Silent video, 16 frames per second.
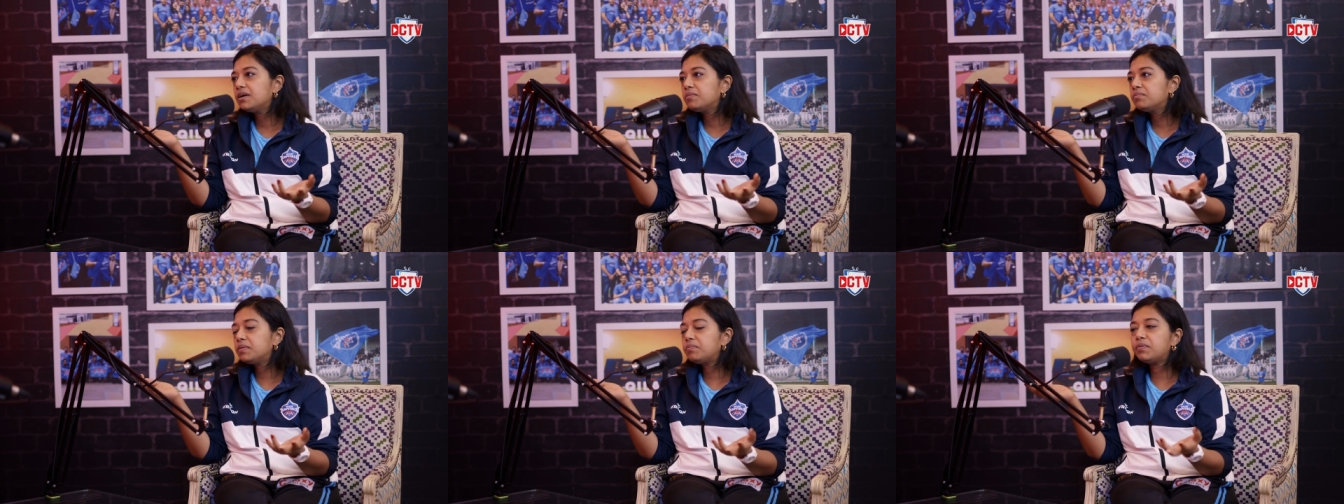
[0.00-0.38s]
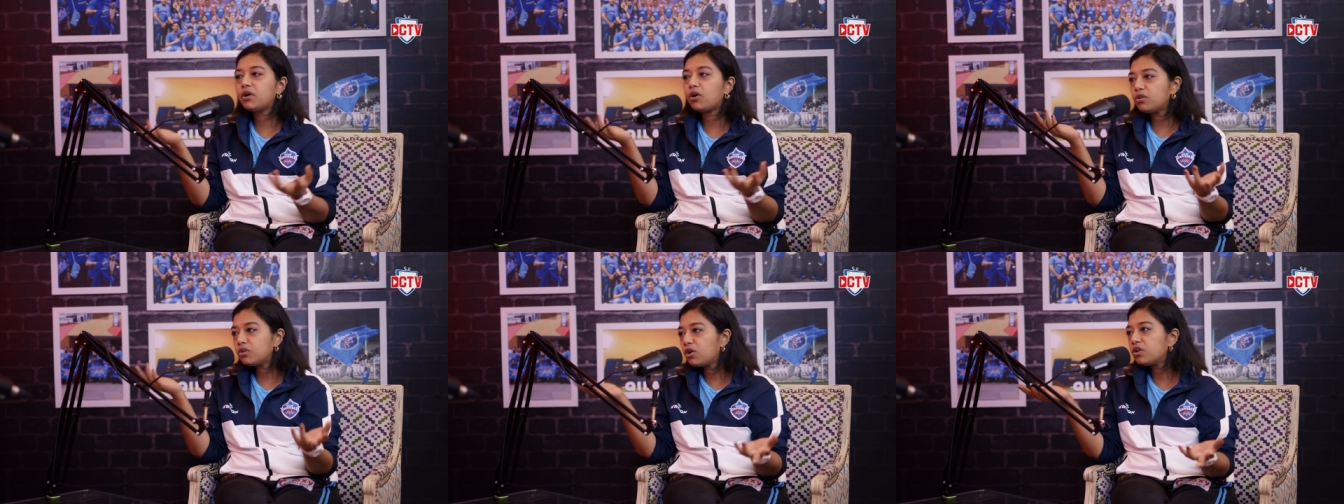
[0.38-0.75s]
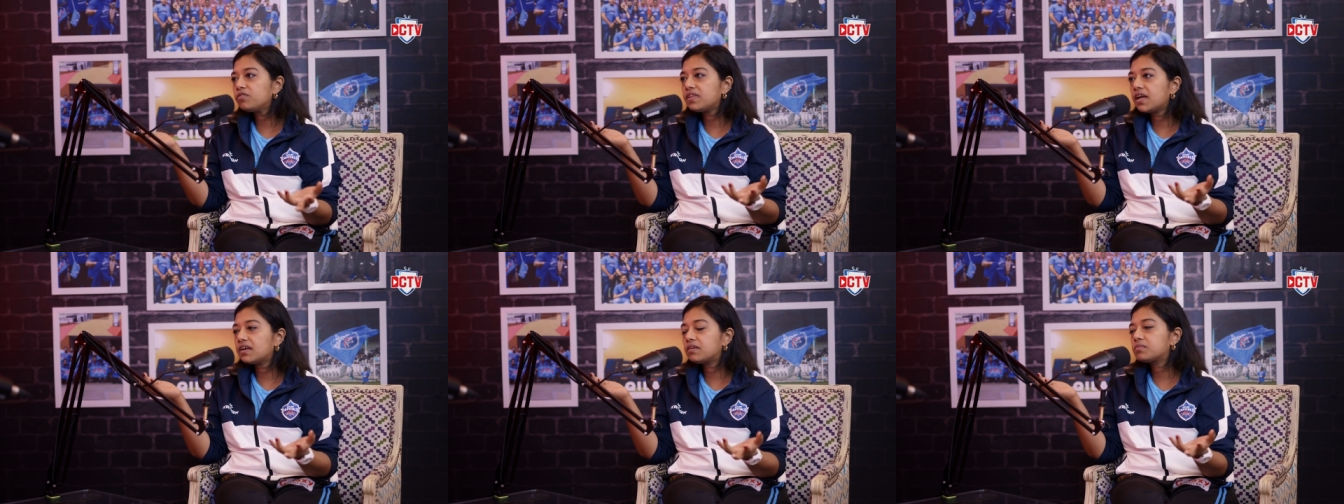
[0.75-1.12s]
but beyond all of
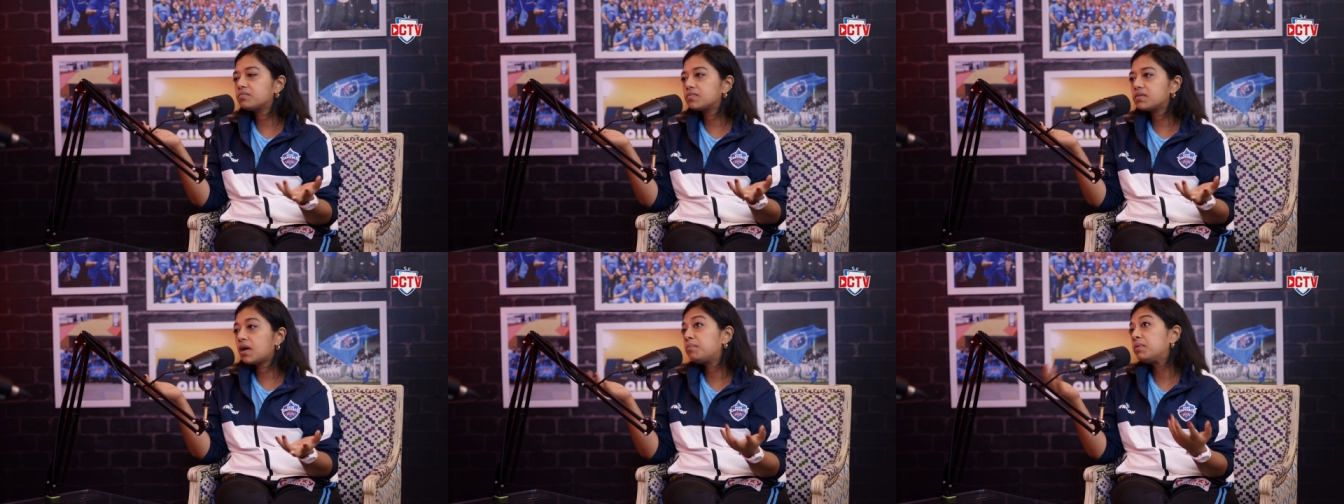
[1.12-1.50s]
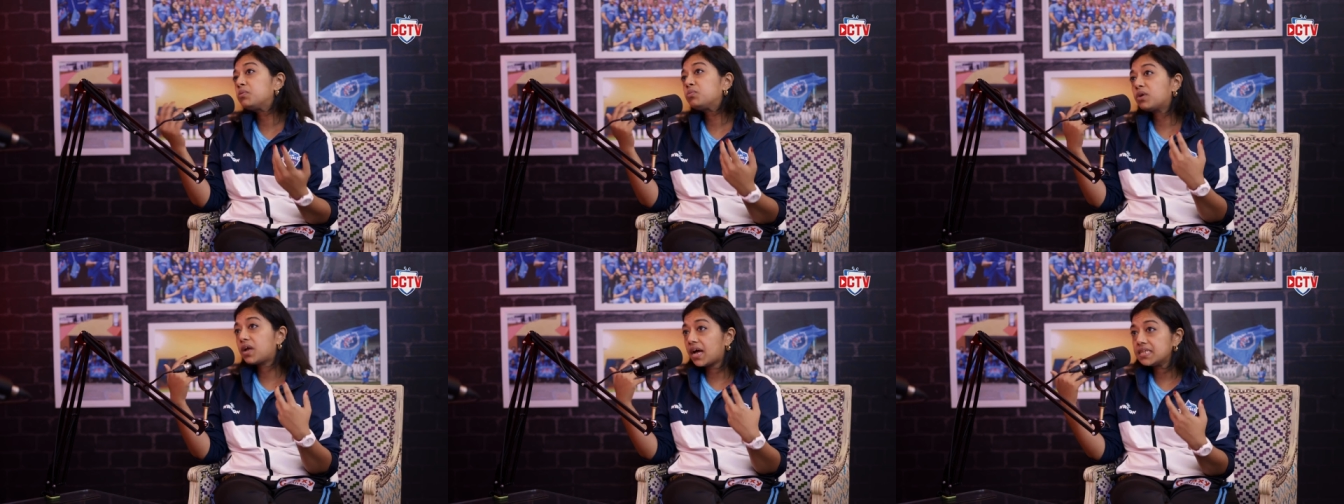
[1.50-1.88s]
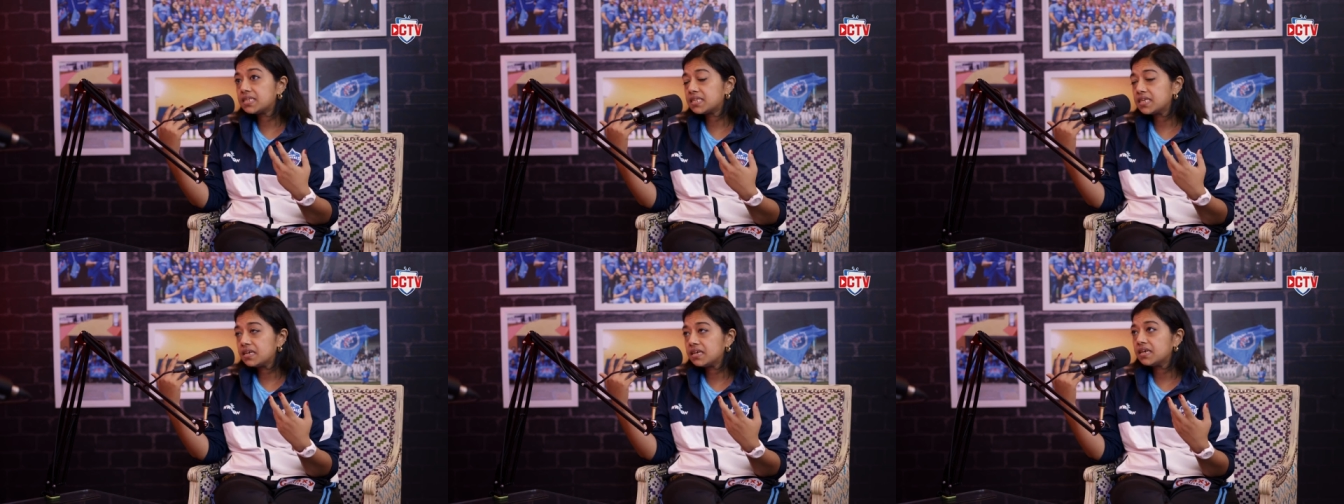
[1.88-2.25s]
that, I mean, what I
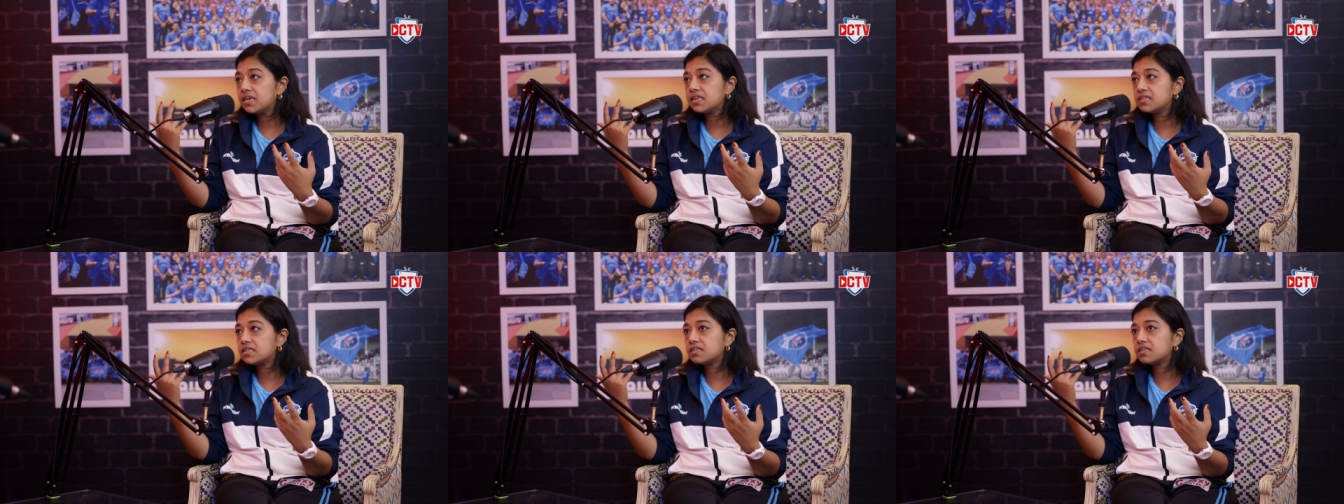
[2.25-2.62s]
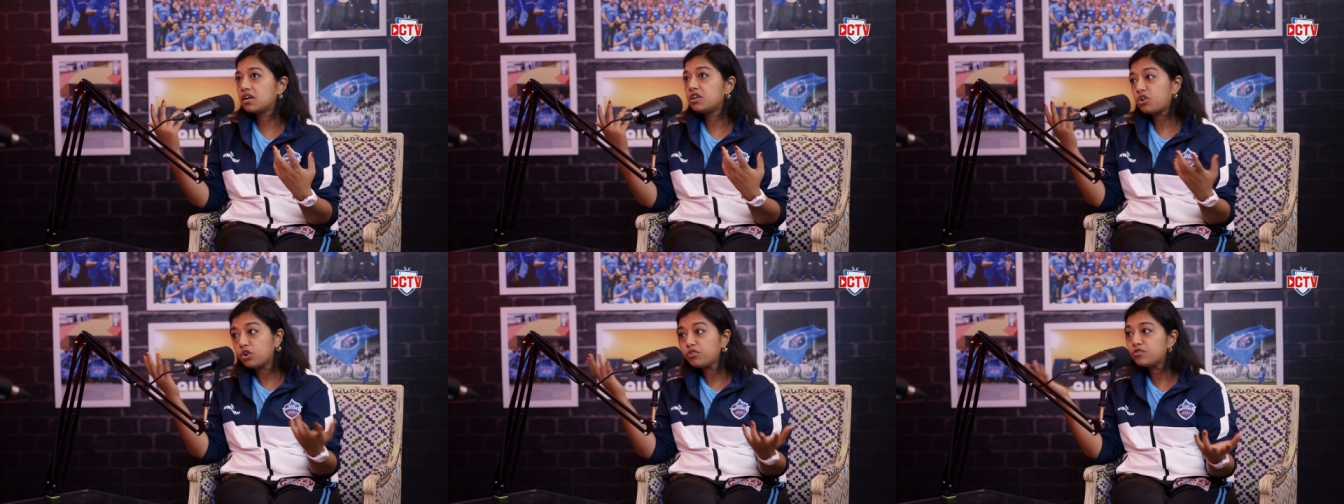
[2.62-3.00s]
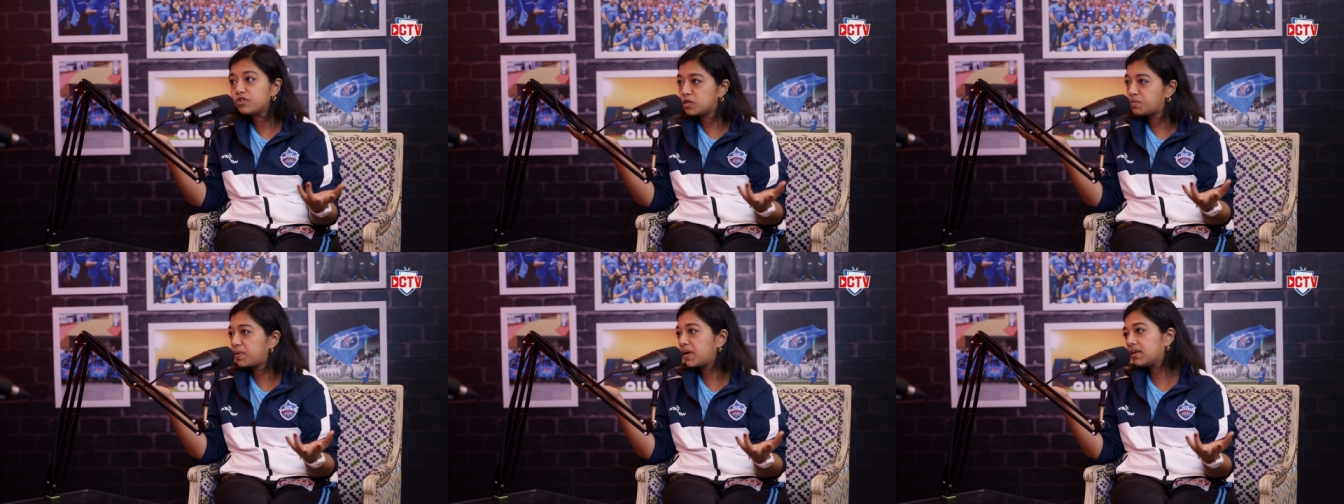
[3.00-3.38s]
see is a lot of
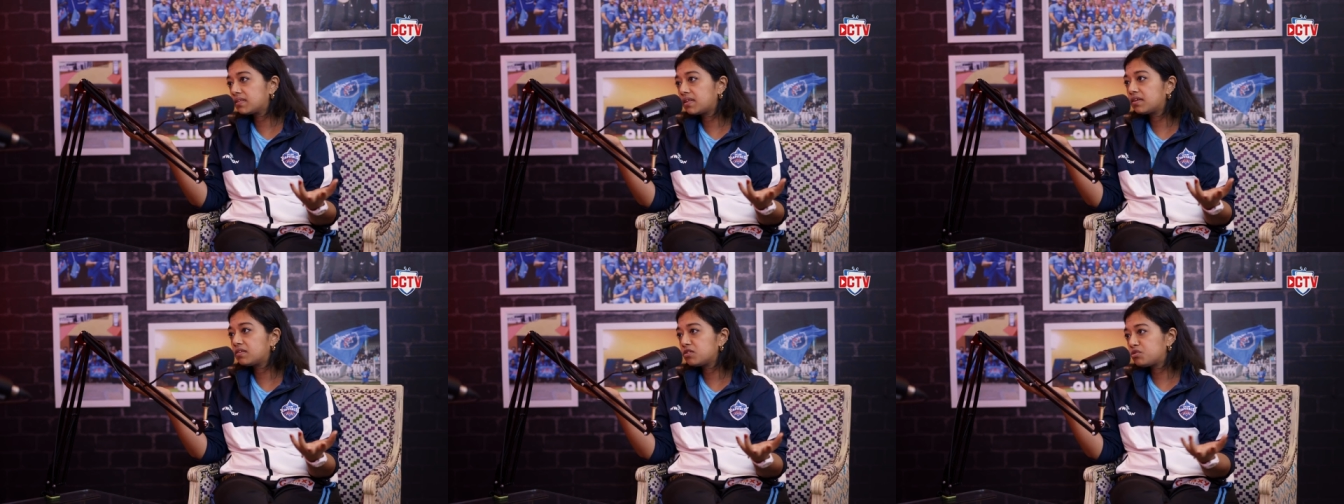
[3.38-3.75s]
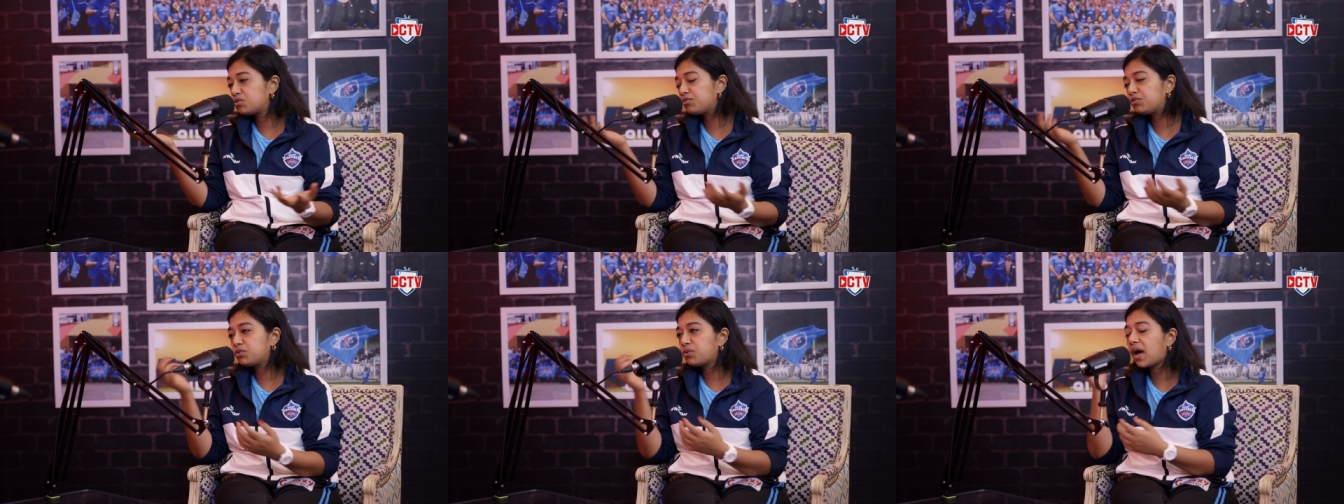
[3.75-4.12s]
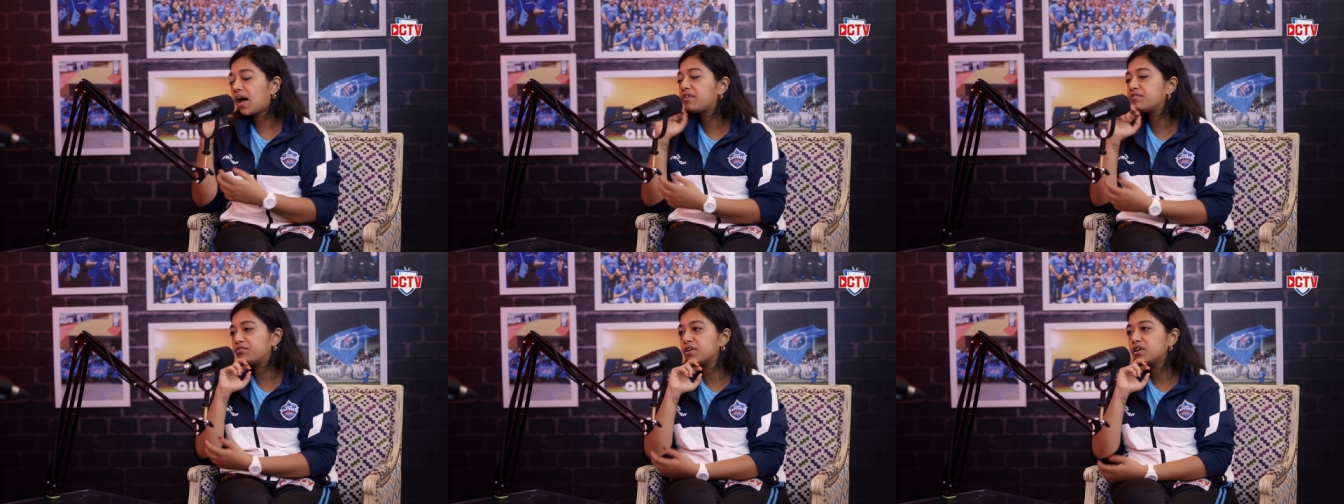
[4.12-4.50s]
respect that the two of you
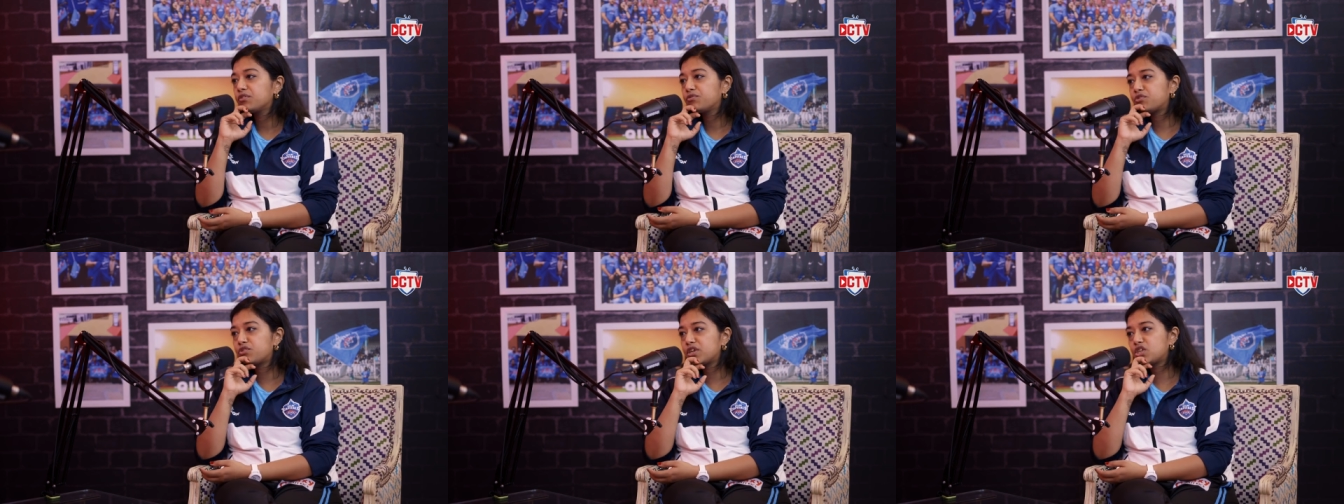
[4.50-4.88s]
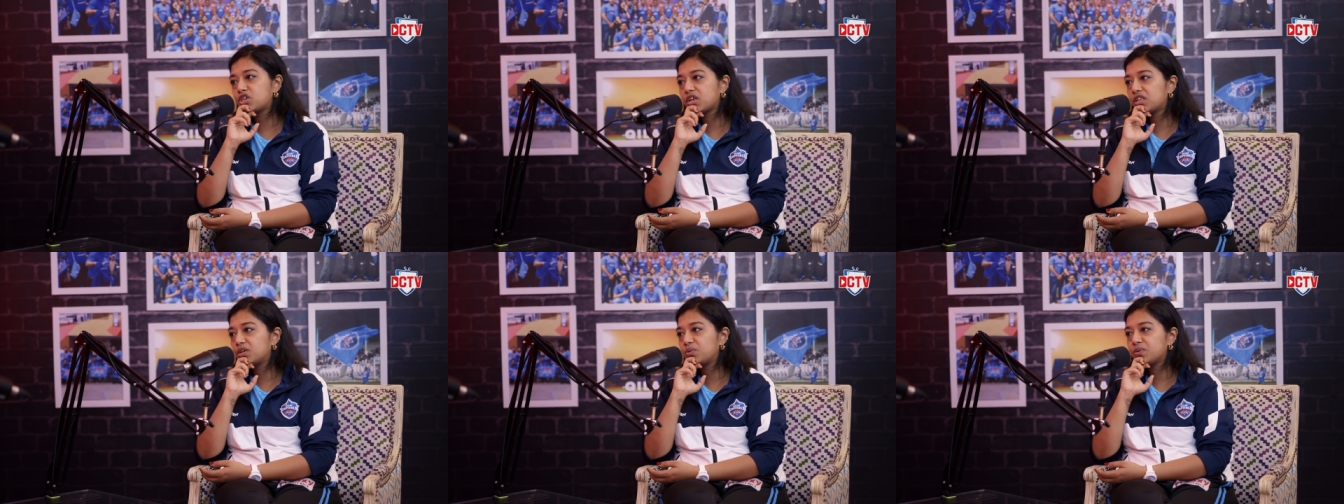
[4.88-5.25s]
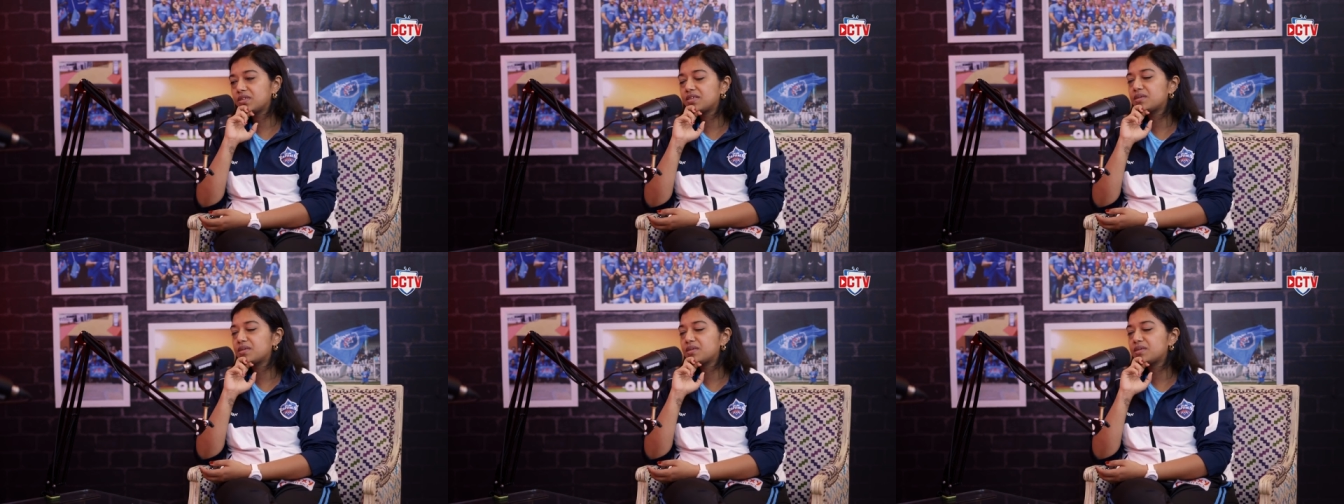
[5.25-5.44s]
have for each other. What's